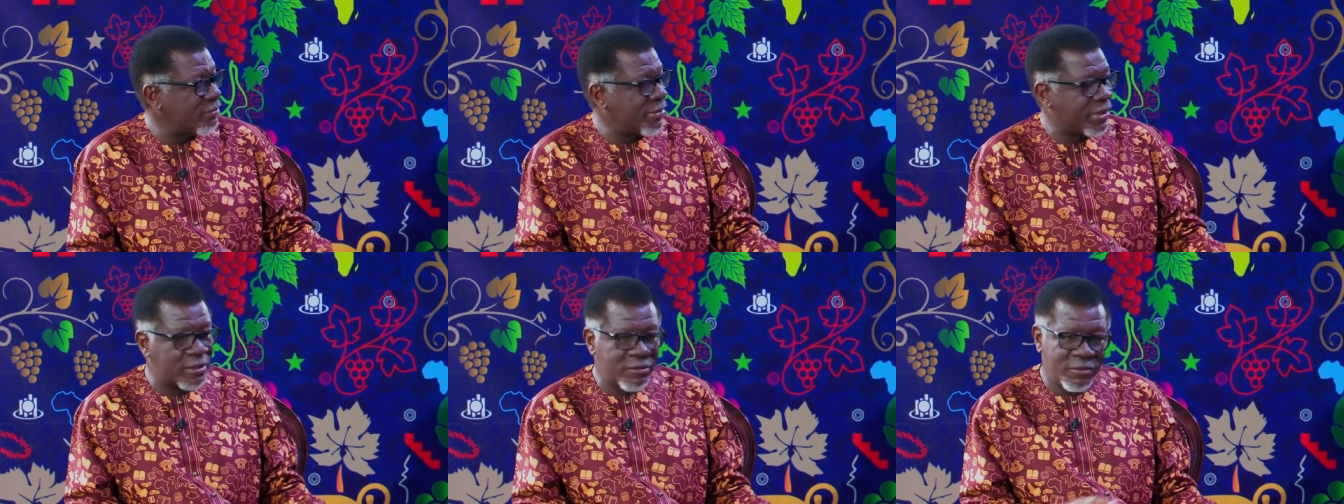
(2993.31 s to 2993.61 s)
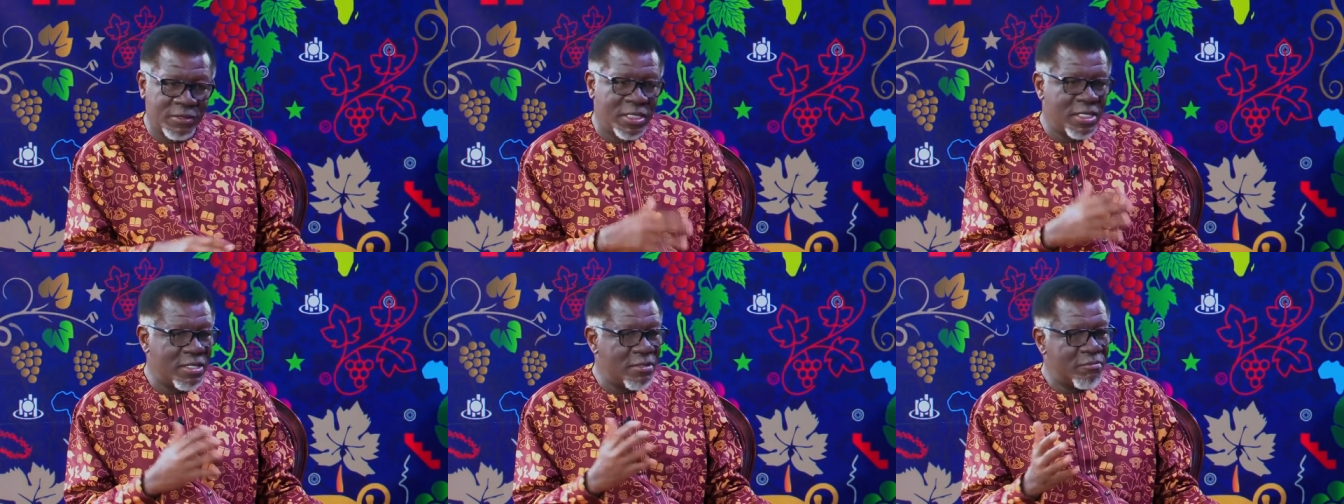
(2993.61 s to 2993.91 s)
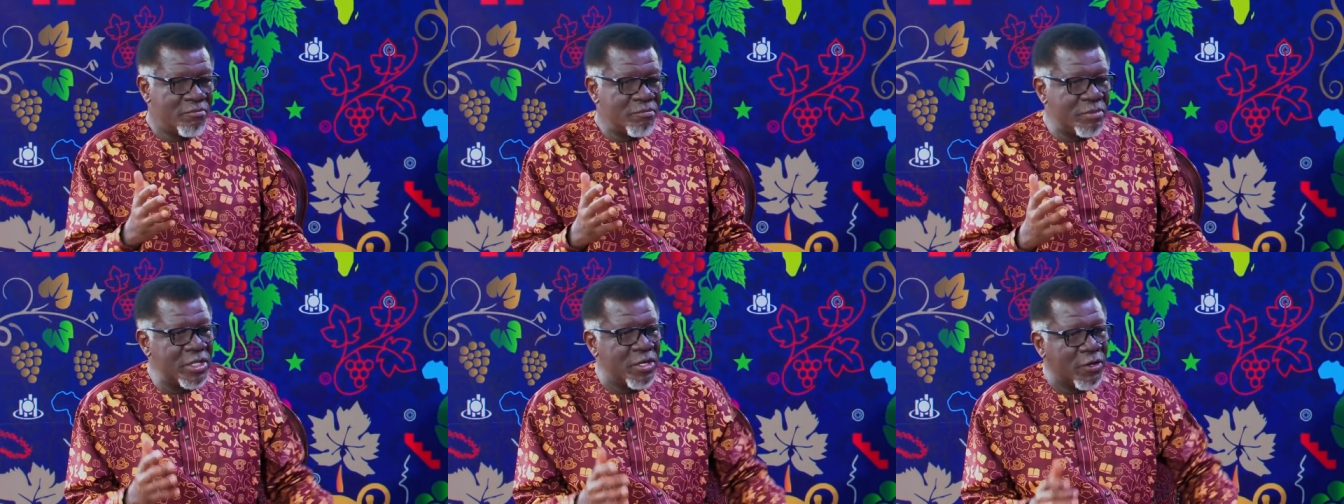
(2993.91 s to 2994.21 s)
But
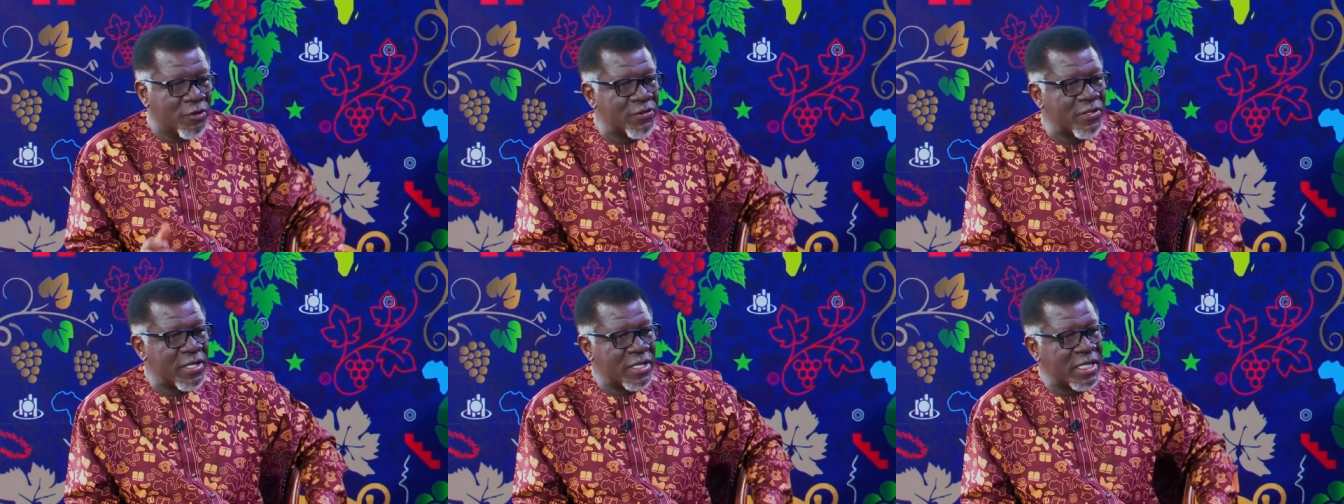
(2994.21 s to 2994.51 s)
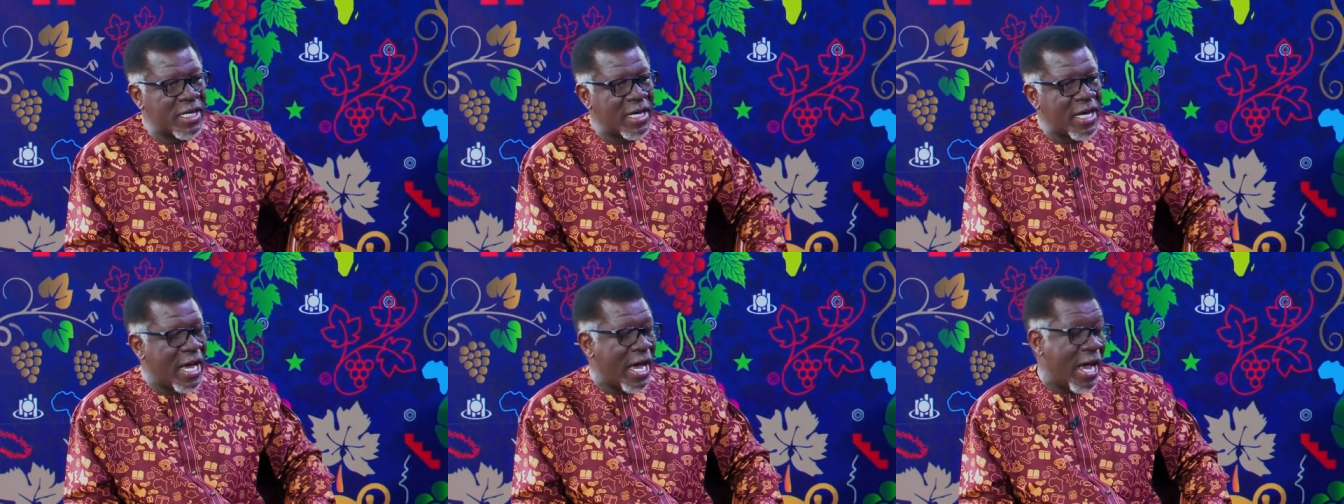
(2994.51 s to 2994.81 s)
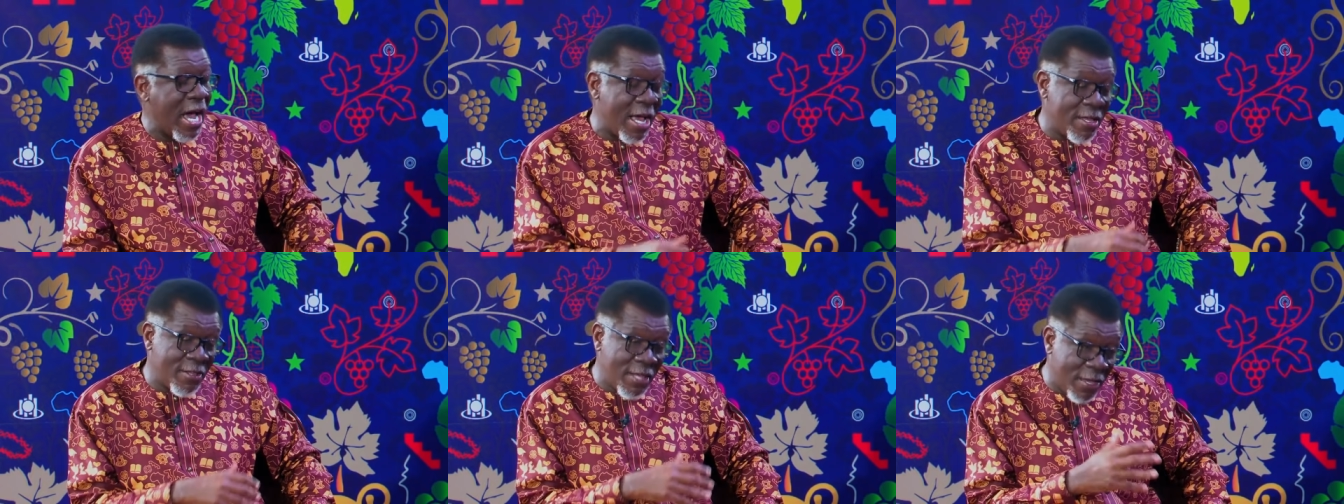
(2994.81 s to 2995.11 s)
beyond that,
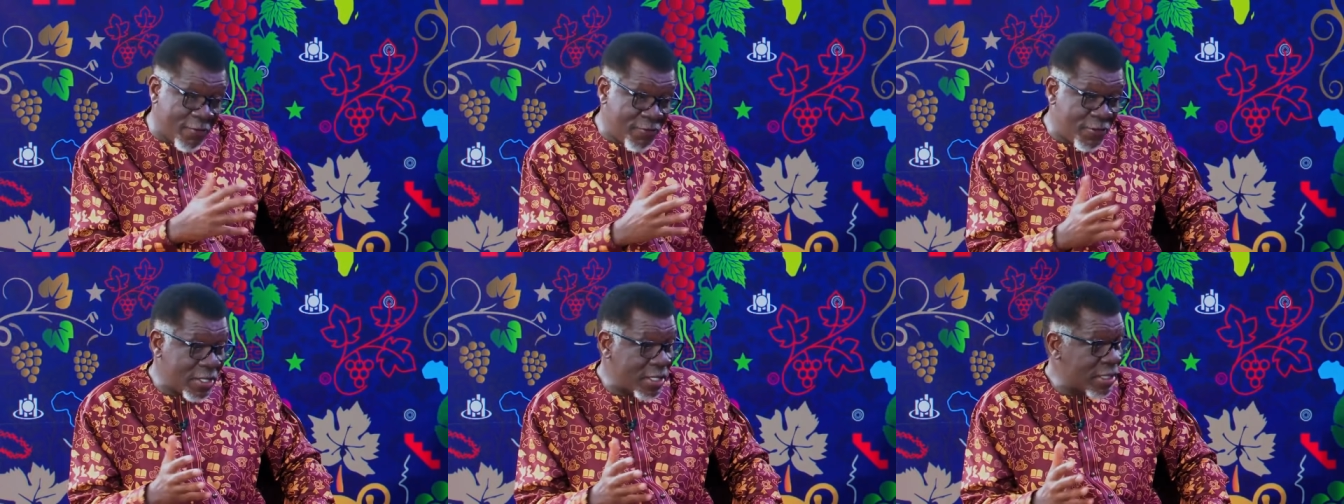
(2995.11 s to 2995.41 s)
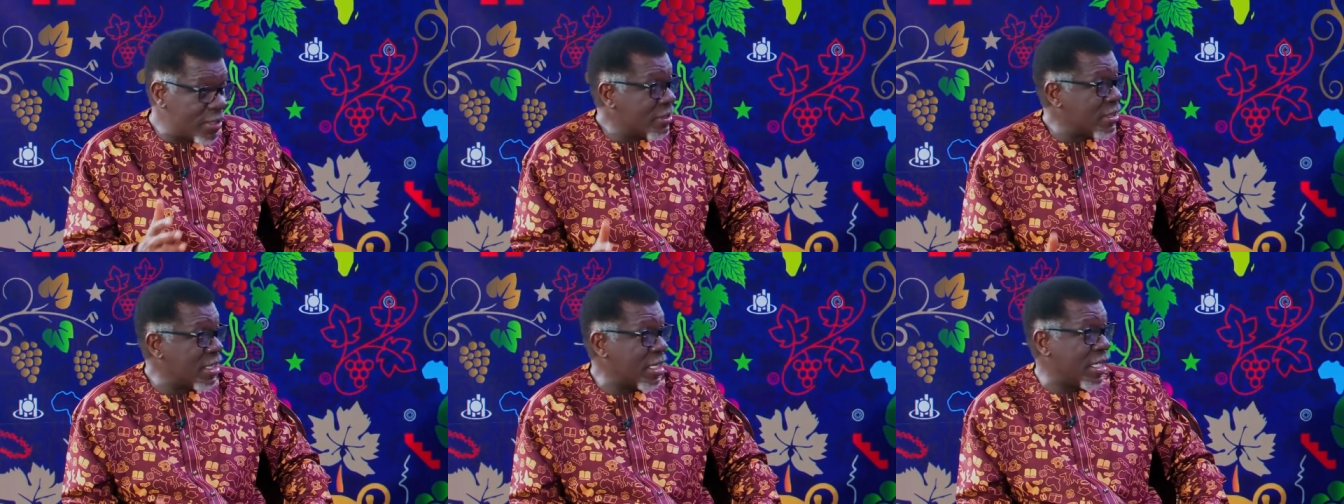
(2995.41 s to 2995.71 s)
I think